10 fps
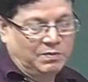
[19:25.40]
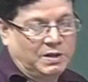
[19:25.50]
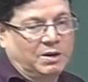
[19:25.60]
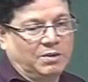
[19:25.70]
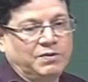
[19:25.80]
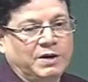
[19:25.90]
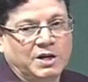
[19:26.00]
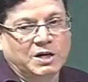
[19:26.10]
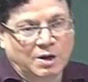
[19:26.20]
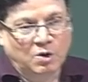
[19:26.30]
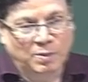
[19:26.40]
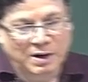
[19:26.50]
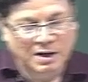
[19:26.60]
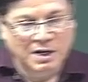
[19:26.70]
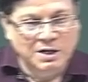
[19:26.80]
configuration and
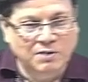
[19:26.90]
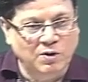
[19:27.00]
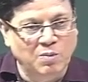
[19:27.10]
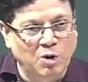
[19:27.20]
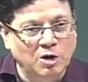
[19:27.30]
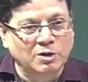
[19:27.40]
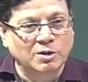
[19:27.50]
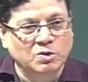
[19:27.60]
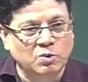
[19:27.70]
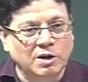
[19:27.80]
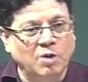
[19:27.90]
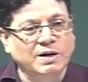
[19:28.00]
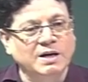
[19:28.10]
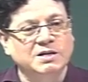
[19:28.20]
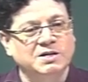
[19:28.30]
nomenclature for molecules without
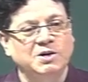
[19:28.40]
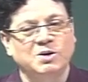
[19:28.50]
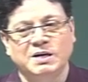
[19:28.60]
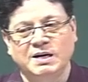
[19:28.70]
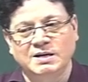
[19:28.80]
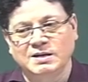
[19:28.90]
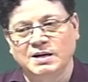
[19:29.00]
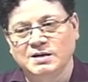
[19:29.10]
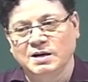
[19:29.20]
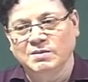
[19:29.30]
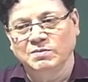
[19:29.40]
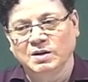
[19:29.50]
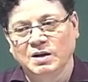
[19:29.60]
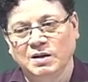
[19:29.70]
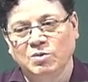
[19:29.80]
any stereogenic center,
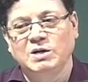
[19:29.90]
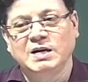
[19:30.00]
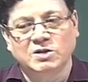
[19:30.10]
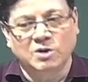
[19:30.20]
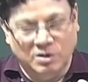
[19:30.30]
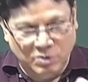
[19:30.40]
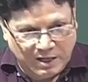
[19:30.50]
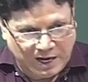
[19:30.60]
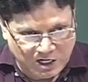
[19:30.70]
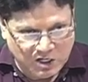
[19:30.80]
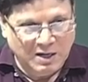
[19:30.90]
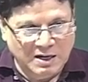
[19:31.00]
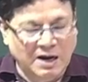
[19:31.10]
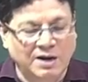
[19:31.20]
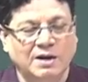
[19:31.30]
which are actually
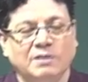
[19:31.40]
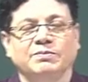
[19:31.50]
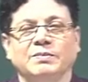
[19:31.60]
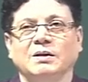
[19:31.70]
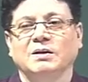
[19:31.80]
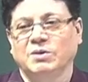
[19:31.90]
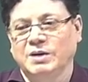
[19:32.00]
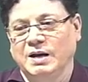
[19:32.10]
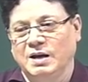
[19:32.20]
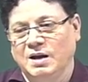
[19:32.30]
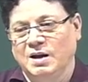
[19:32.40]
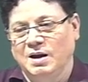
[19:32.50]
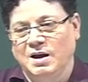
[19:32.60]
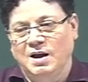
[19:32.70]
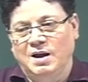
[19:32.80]
chiral. Okay.
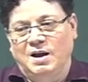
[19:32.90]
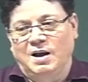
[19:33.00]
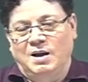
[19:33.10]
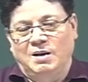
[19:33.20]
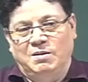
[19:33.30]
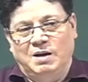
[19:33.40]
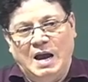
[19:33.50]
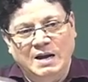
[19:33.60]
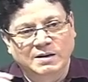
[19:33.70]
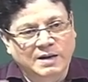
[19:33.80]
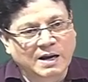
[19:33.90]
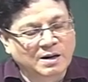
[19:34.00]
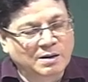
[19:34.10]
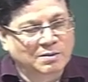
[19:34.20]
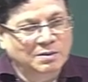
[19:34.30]
And then